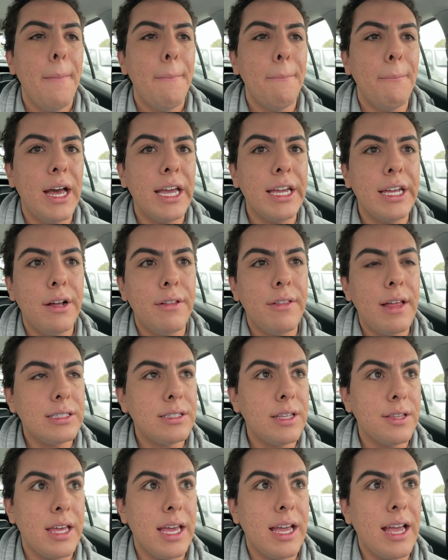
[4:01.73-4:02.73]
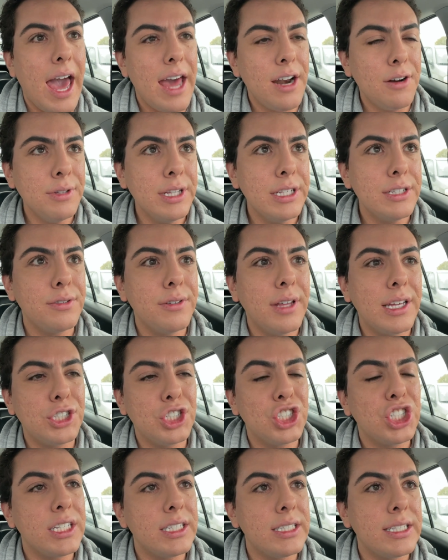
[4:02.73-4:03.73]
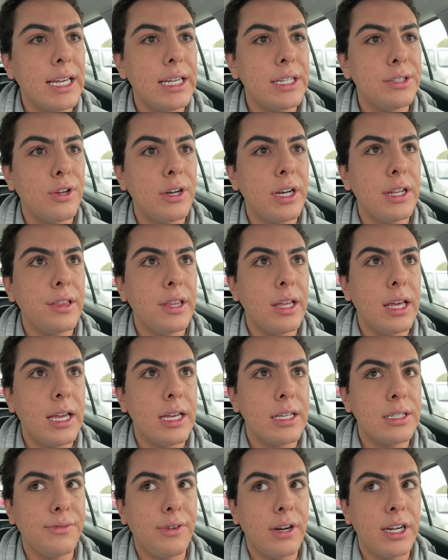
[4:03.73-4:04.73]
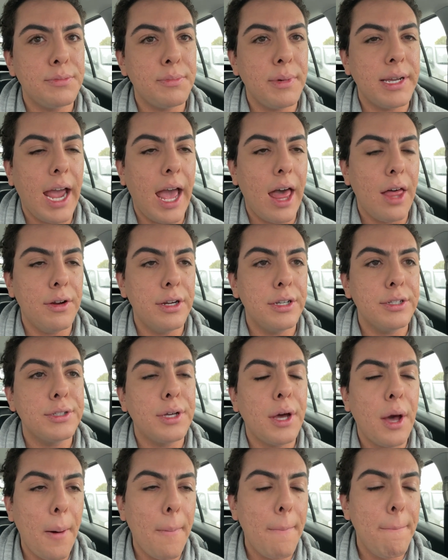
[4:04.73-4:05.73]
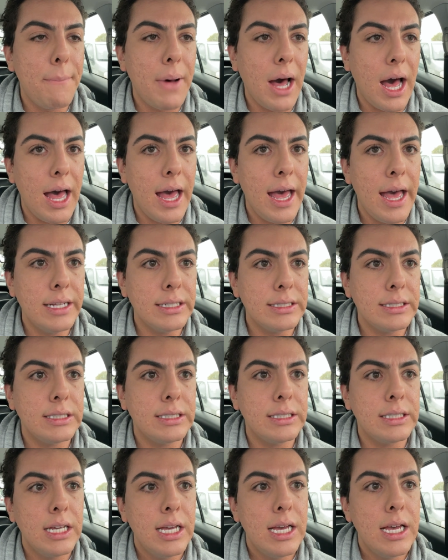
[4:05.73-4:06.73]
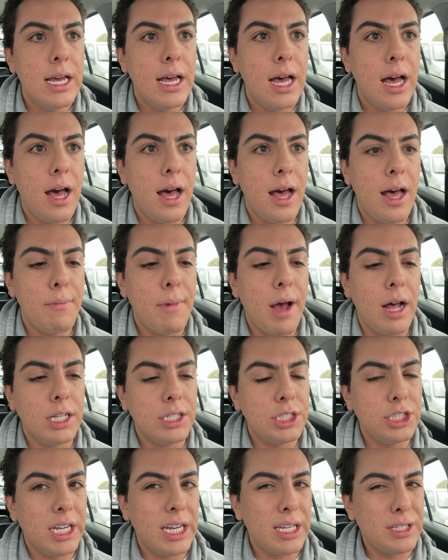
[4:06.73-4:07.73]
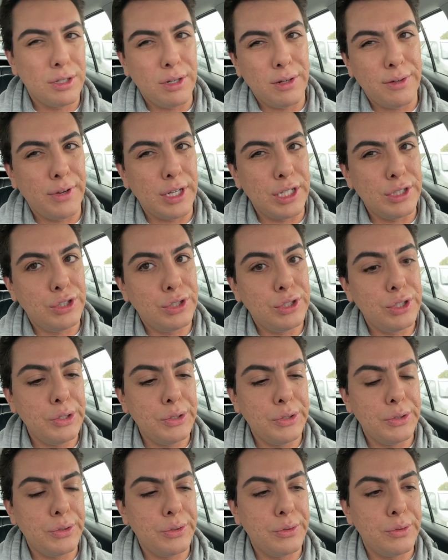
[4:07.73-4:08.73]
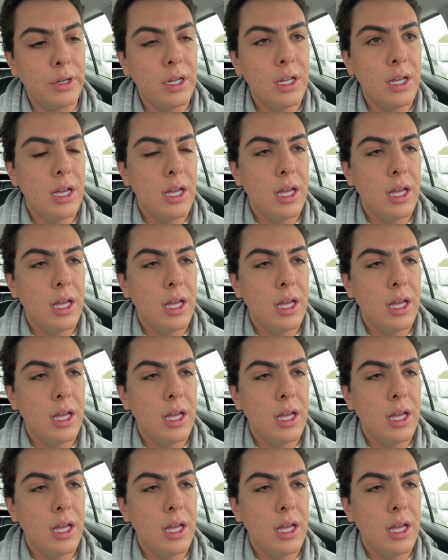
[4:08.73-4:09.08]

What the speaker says: But you know, that's the thing. I don't really do like cheat days or anything as far as my calories go, but I'll let you guys know if I do.